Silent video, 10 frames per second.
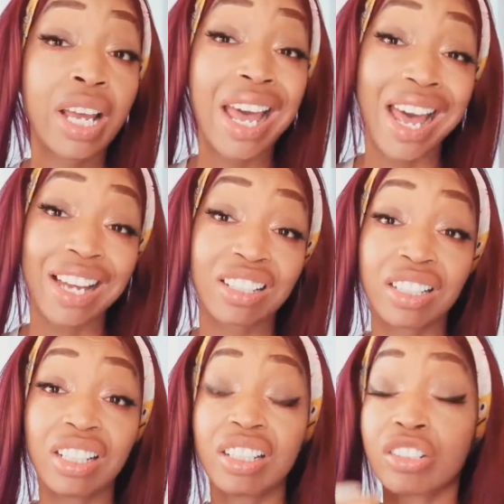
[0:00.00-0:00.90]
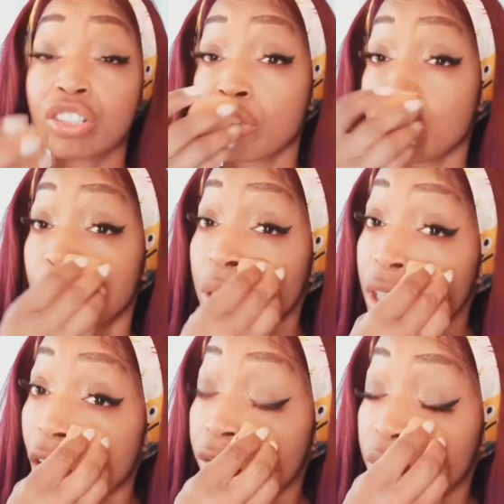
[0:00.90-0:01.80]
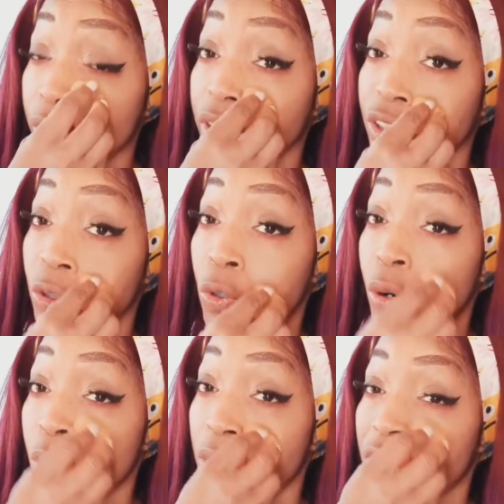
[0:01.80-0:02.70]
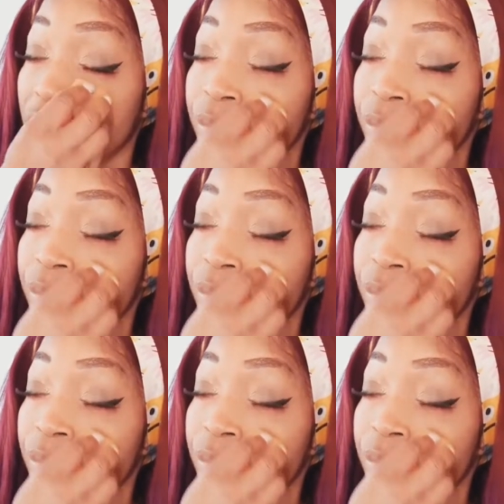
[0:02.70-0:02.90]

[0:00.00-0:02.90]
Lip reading: actually had turned me off with the store, was